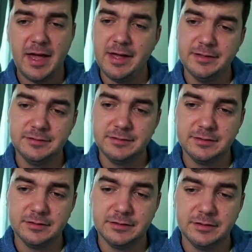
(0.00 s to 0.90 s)

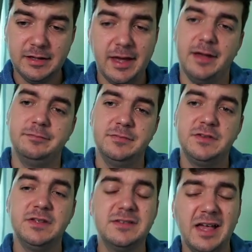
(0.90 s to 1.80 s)
And
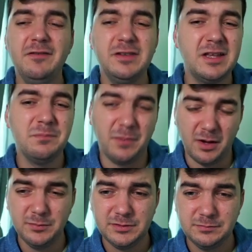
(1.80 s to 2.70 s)
since everything
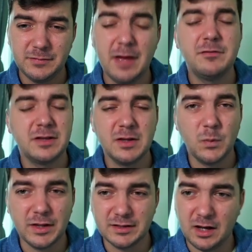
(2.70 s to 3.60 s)
pumped,
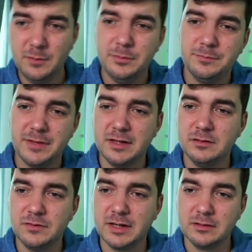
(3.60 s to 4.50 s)
everything went up,
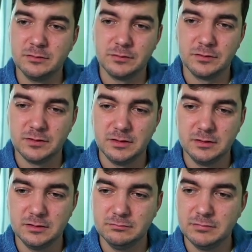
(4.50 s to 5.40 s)
and we can also see
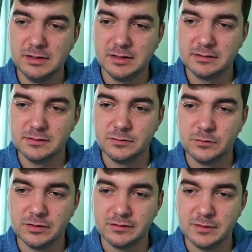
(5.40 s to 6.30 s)
the indexes,
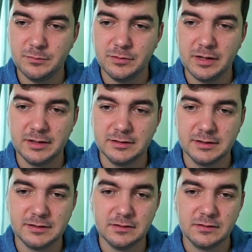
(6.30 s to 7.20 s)
for example, and
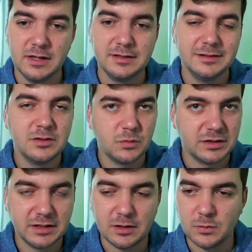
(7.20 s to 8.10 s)
that is
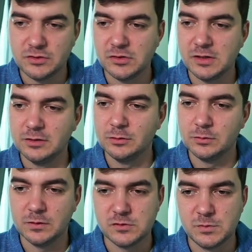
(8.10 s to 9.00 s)
what they are watching. They
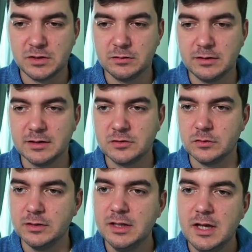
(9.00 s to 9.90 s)
don't watch Bitcoin,
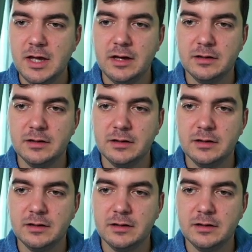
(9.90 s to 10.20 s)
actually.